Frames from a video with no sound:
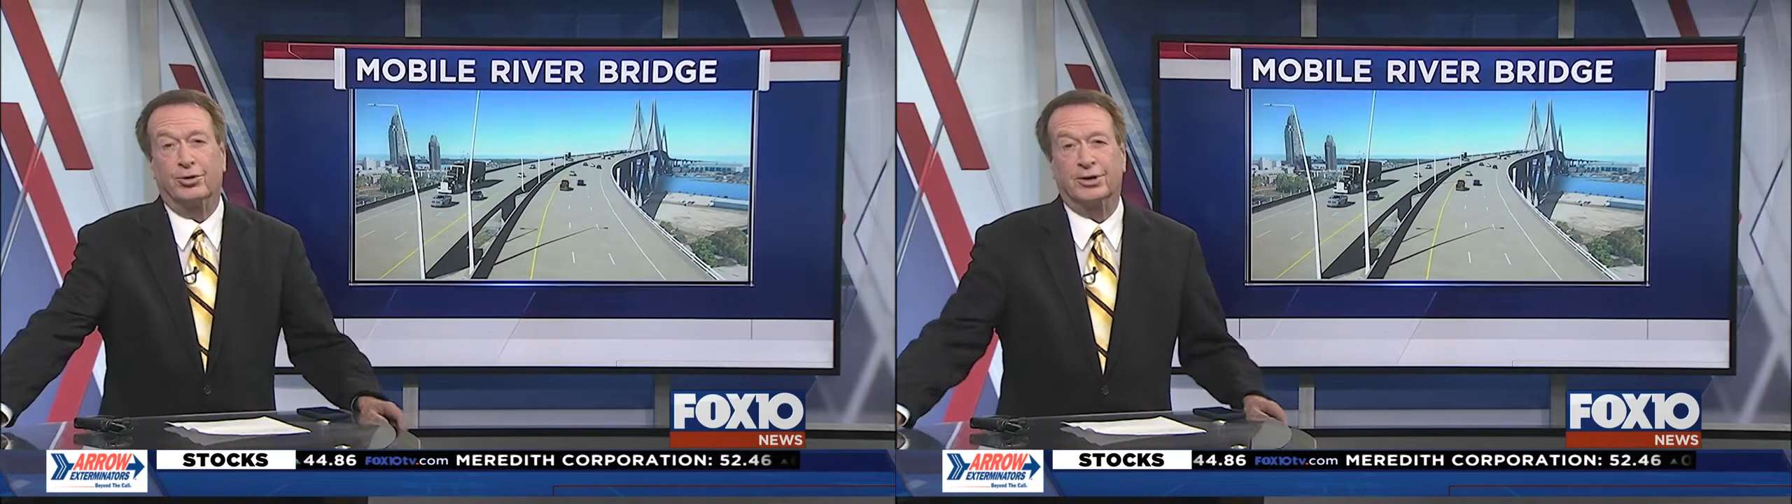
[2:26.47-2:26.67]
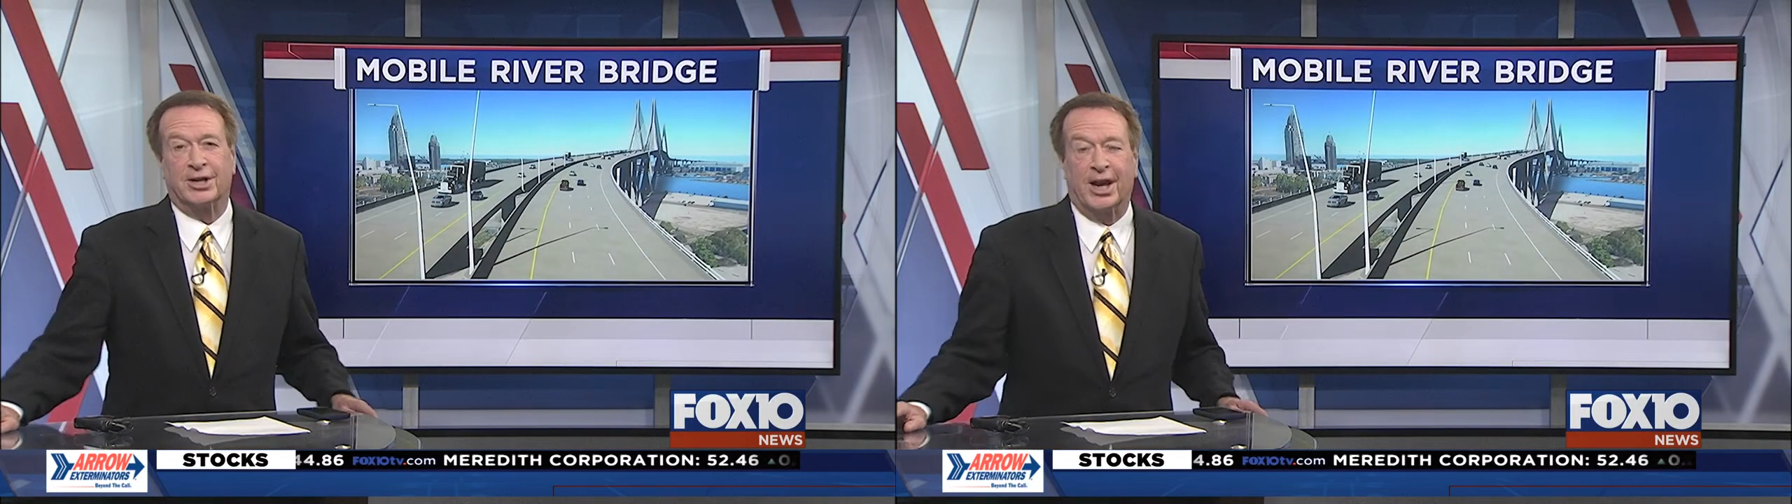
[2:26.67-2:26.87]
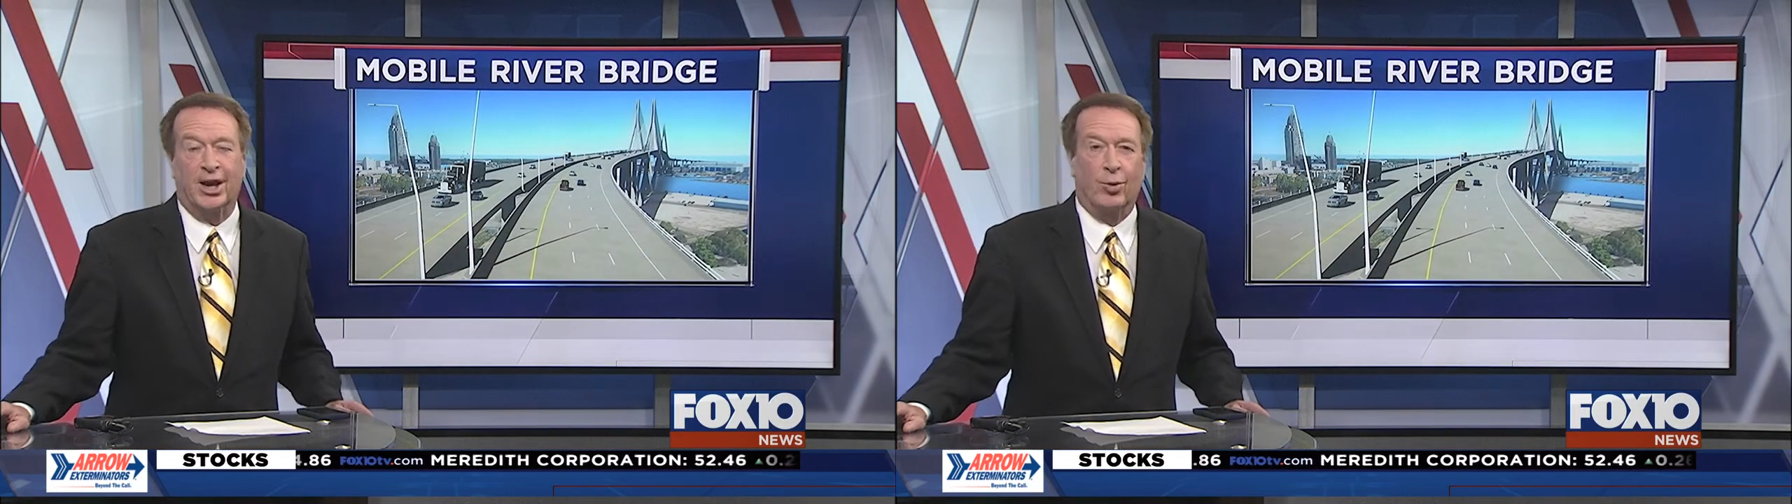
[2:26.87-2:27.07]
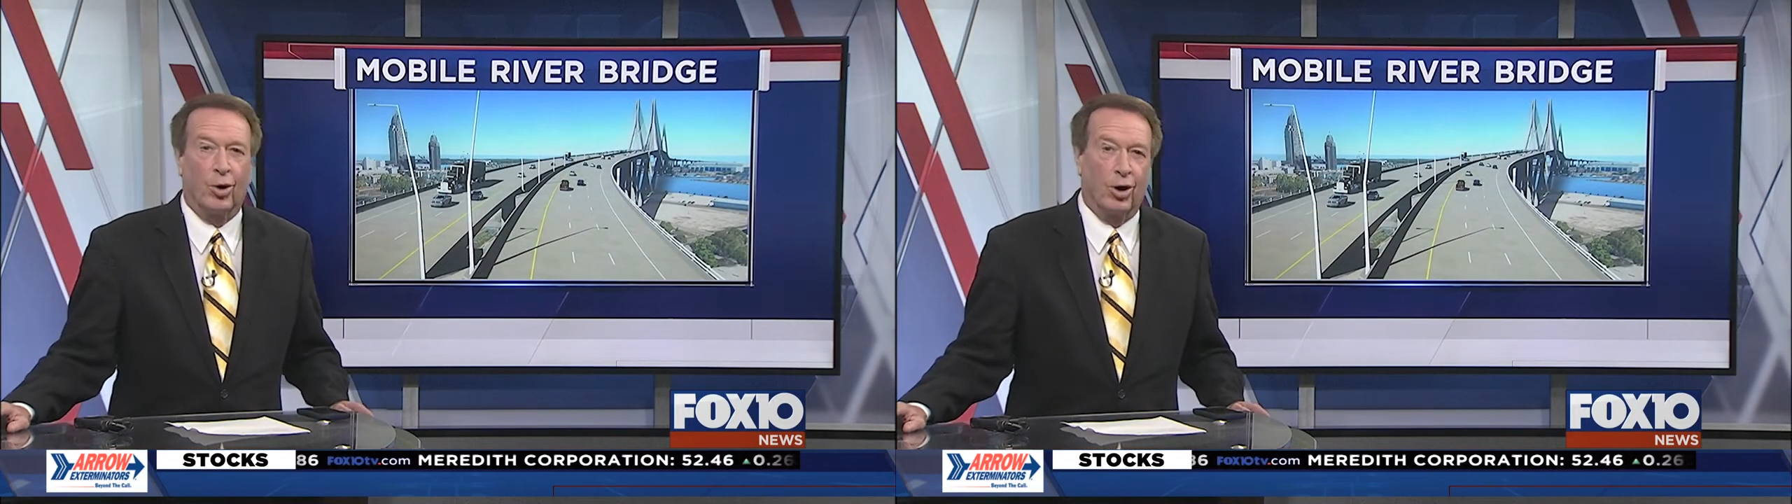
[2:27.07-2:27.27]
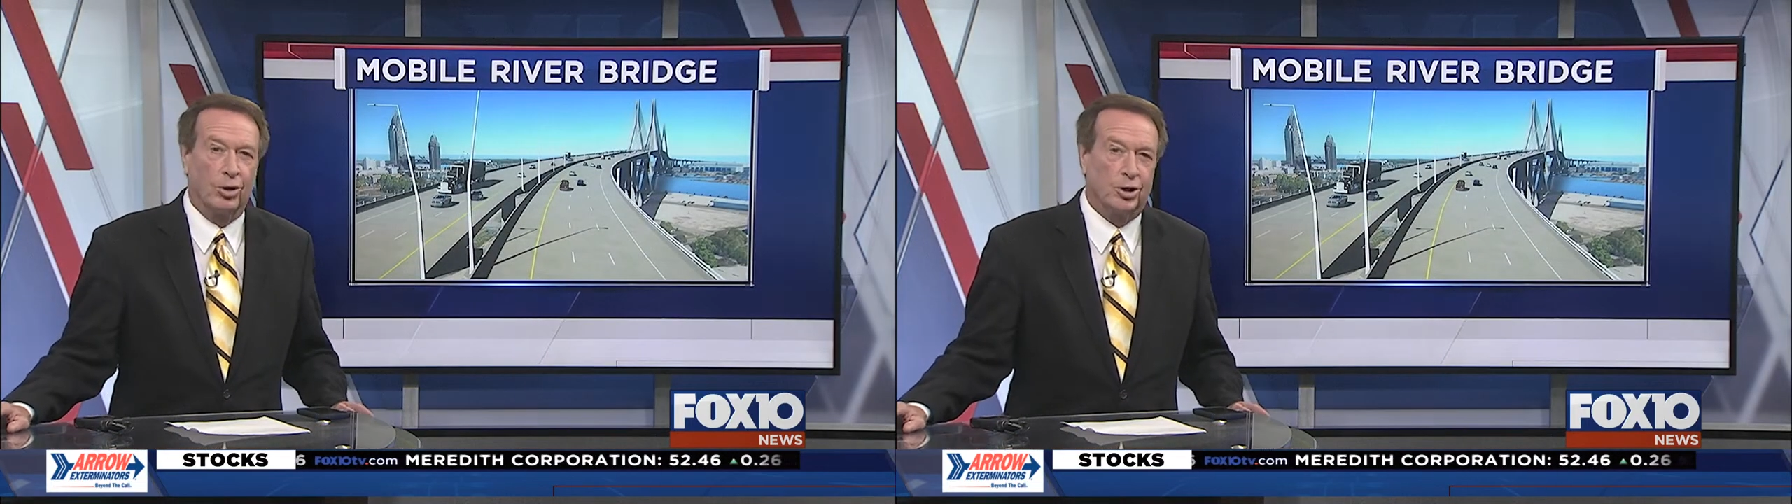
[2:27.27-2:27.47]
is the key
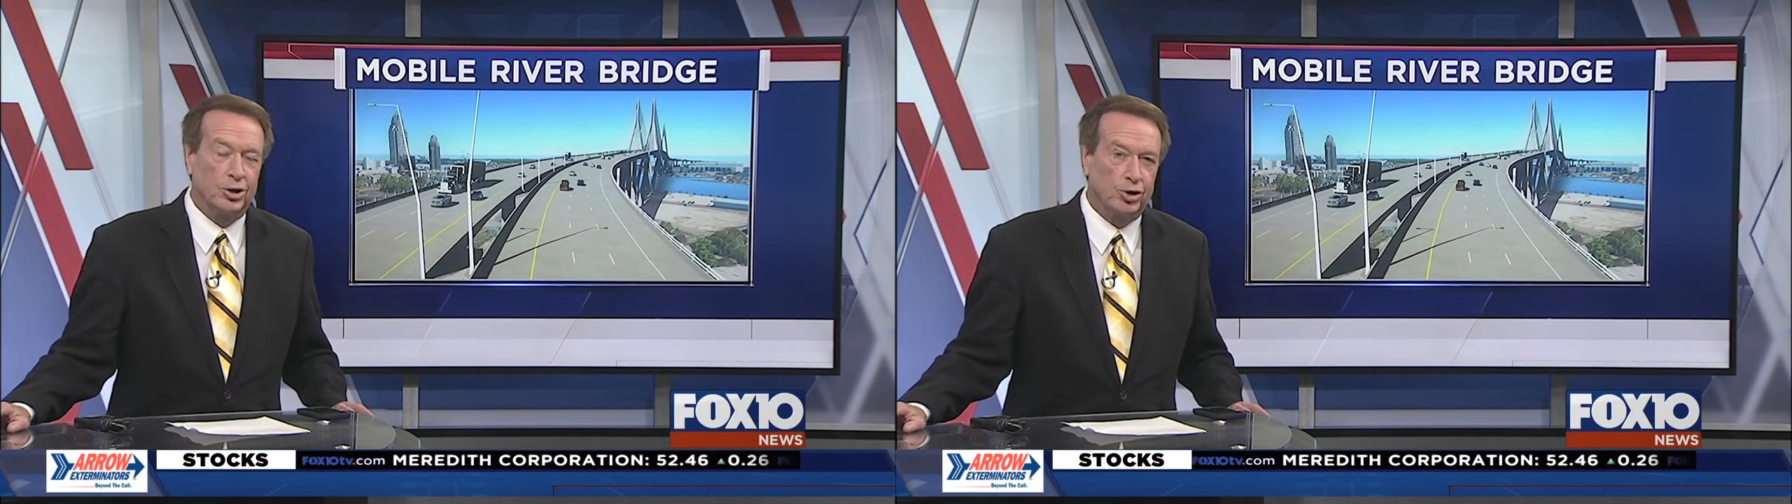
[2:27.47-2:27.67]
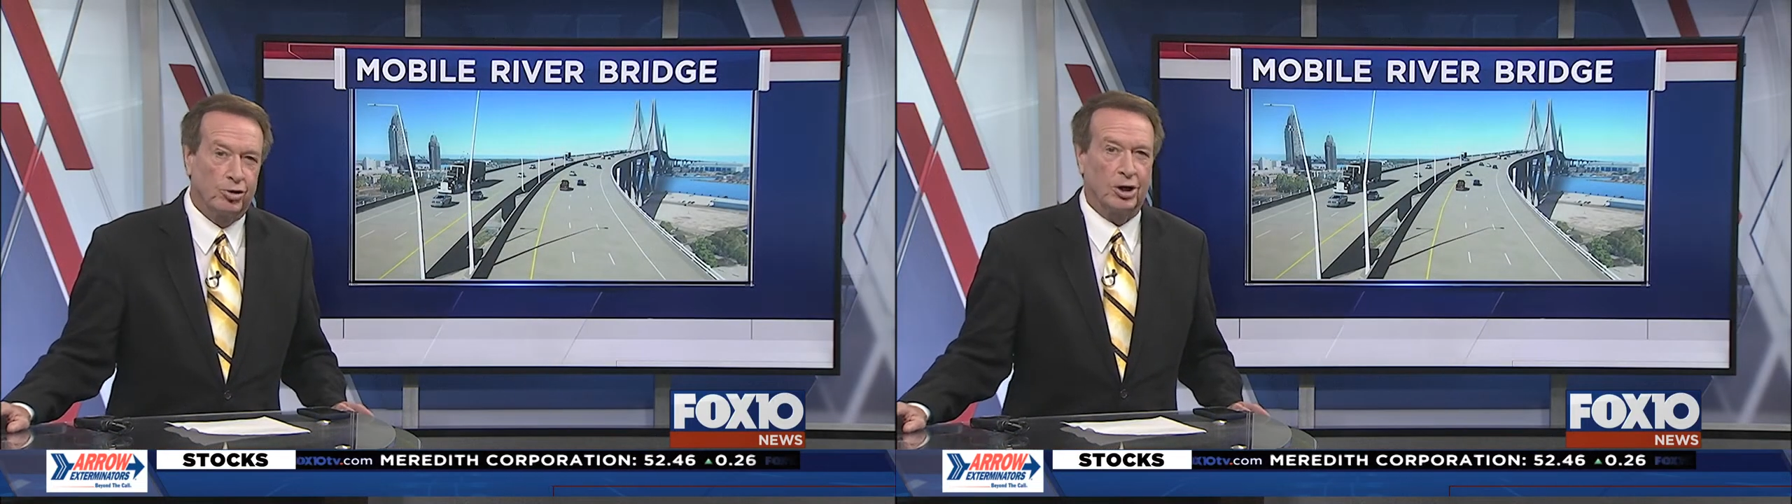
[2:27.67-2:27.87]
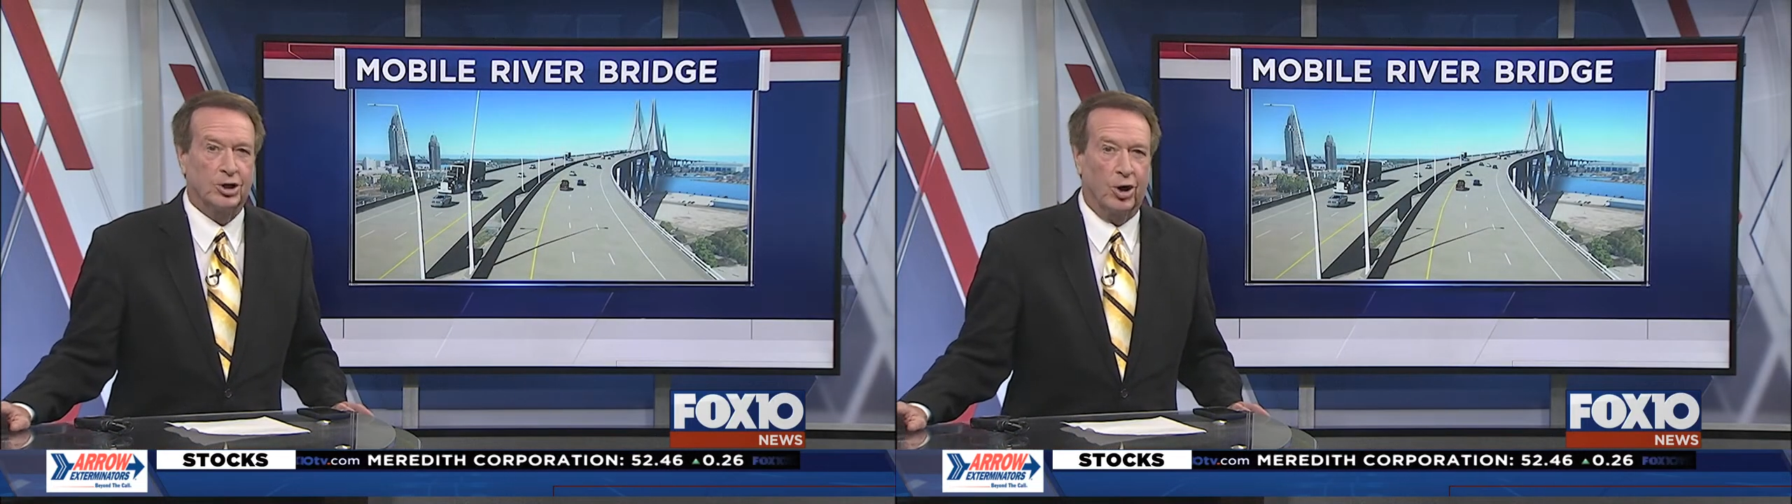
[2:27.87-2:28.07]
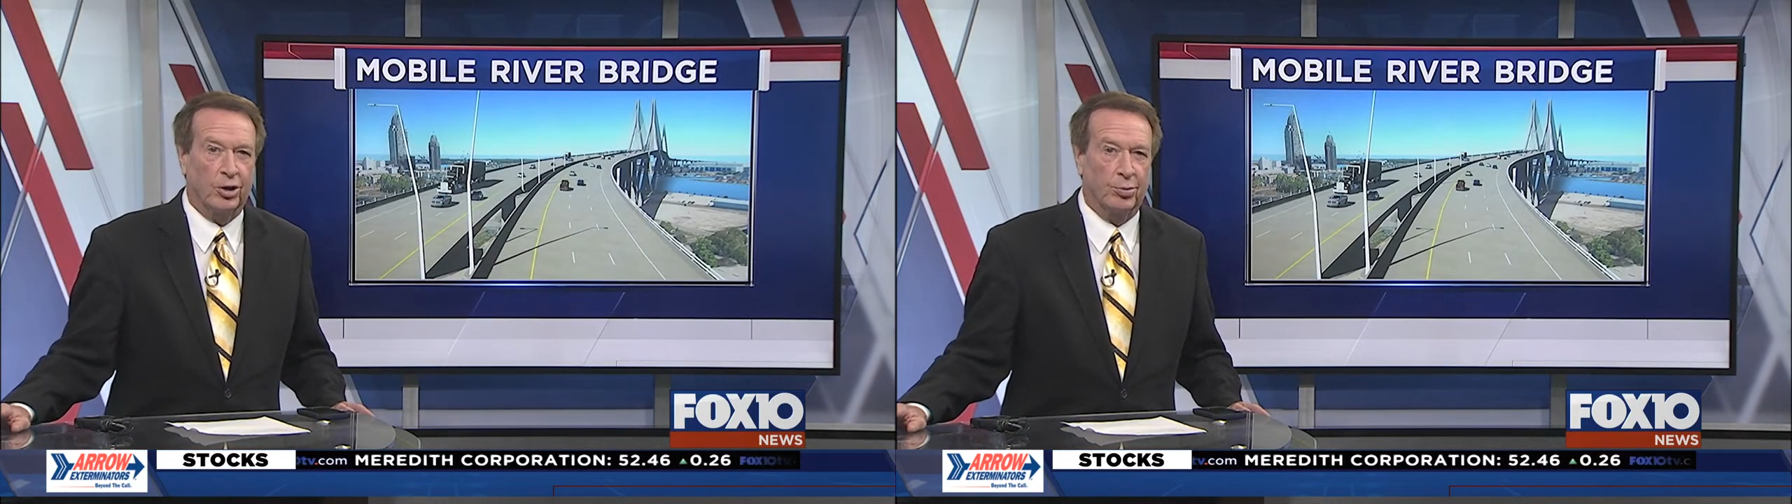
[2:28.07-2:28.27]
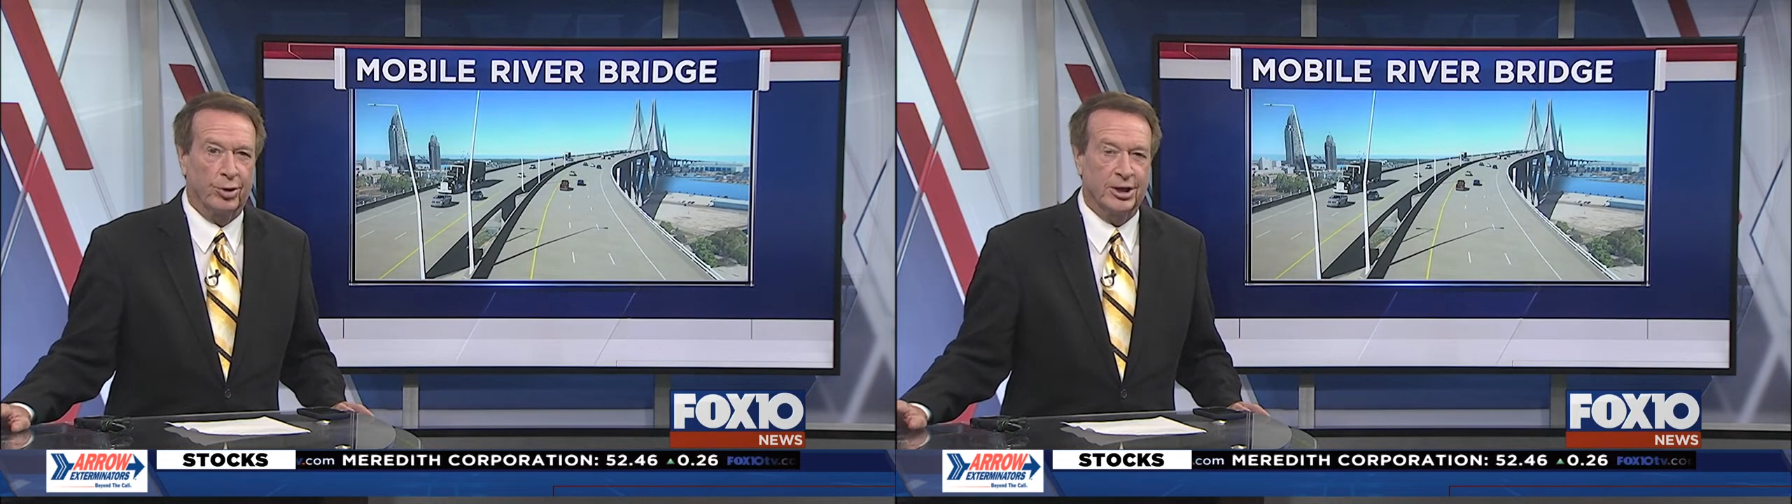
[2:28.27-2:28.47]
word. Construction on
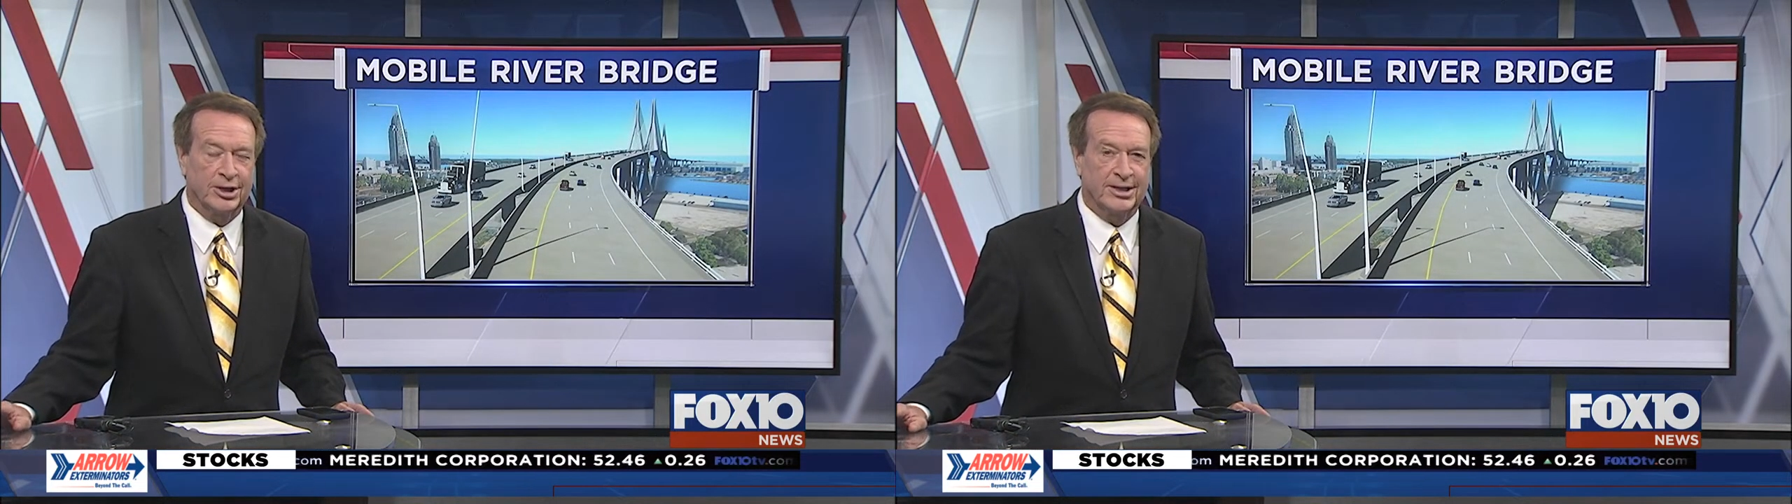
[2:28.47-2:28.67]
the bridge